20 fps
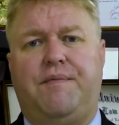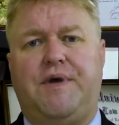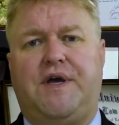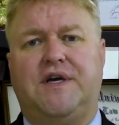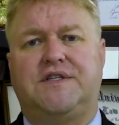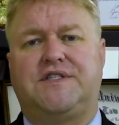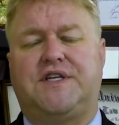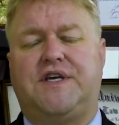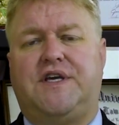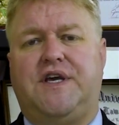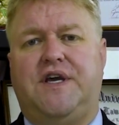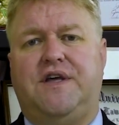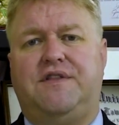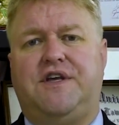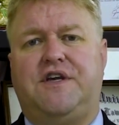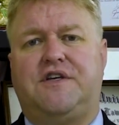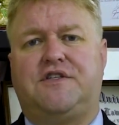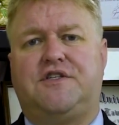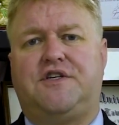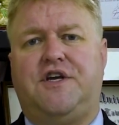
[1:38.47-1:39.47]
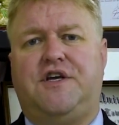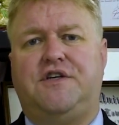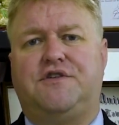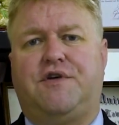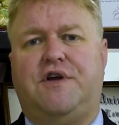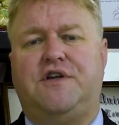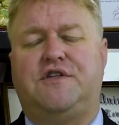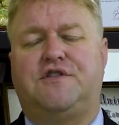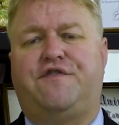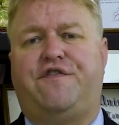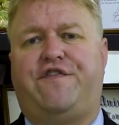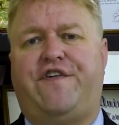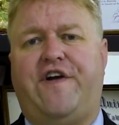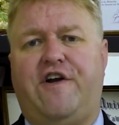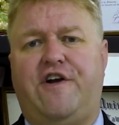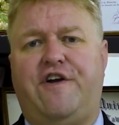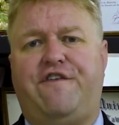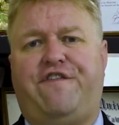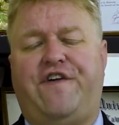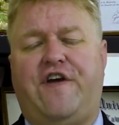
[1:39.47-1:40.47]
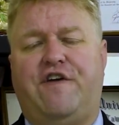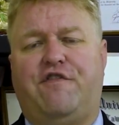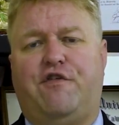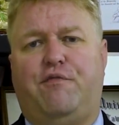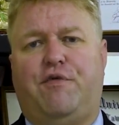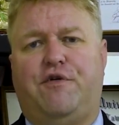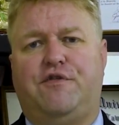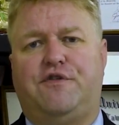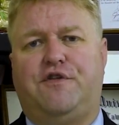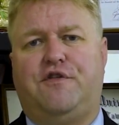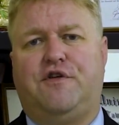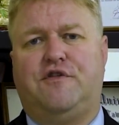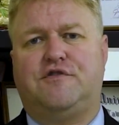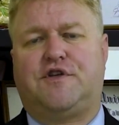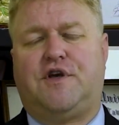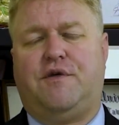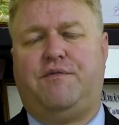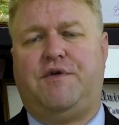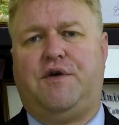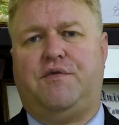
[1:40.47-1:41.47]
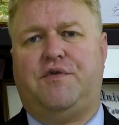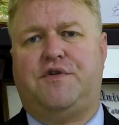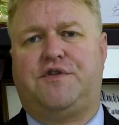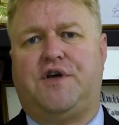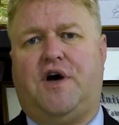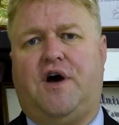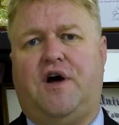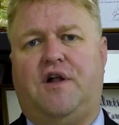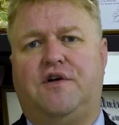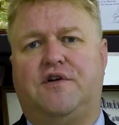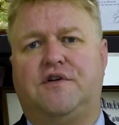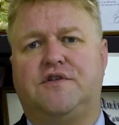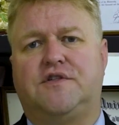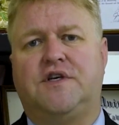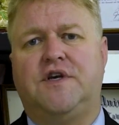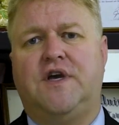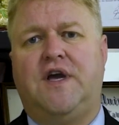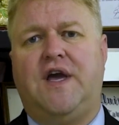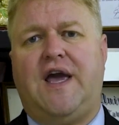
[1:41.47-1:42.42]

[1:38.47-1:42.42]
because, again, the exchange rate is very favorable to those coming in with dollars.